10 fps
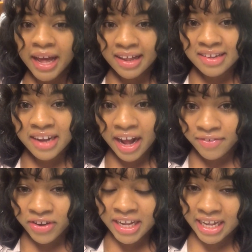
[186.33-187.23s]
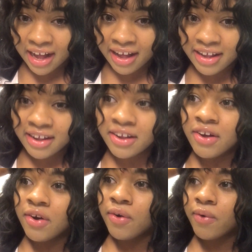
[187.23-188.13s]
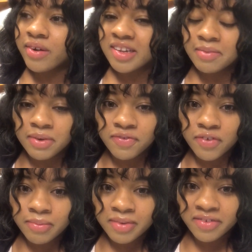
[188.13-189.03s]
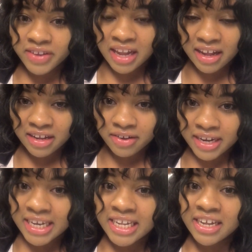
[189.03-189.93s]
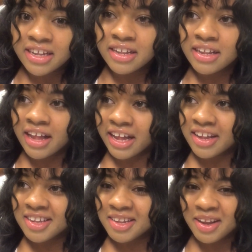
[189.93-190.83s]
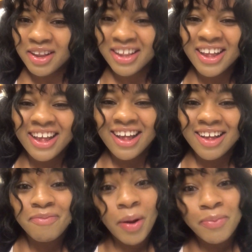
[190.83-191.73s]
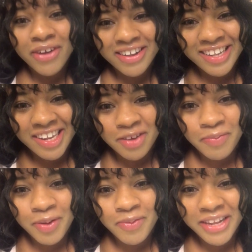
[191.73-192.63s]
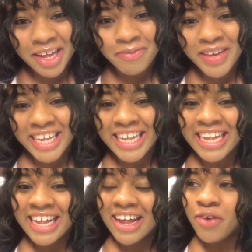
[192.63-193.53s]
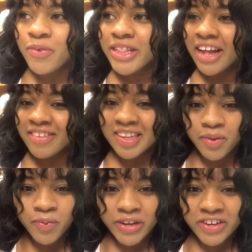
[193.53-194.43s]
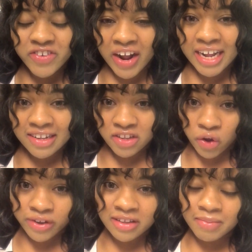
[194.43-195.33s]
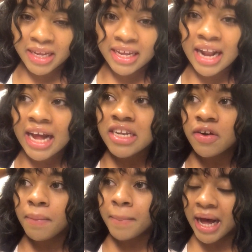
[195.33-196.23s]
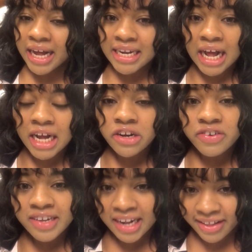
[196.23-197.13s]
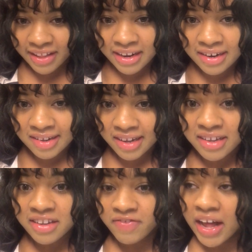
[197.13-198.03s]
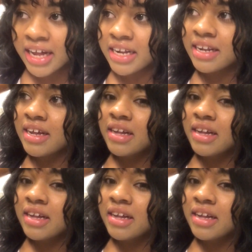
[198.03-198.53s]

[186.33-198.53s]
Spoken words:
past an African guy or someone from Sri Lanka or India, I guess, more brown skinned people like me, without someone trying to talk to me. And I don't mind. I understand that in a sense, fine.